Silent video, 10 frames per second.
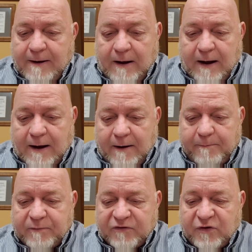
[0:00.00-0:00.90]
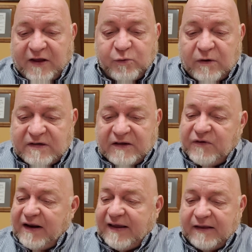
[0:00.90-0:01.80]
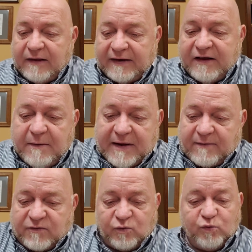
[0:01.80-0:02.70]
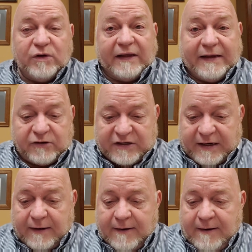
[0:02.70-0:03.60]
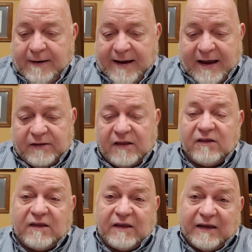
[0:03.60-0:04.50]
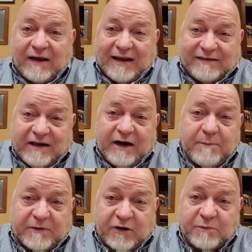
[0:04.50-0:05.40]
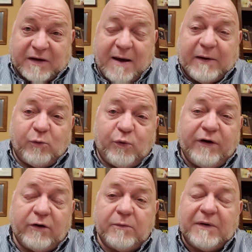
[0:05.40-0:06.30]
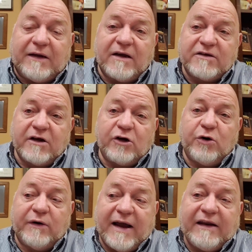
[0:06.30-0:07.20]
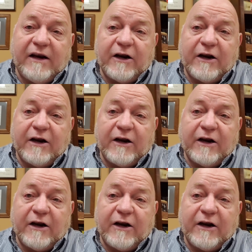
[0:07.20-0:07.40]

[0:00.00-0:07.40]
So that's where synthetic identity becomes really interesting. And the identity starts becoming real because they're creating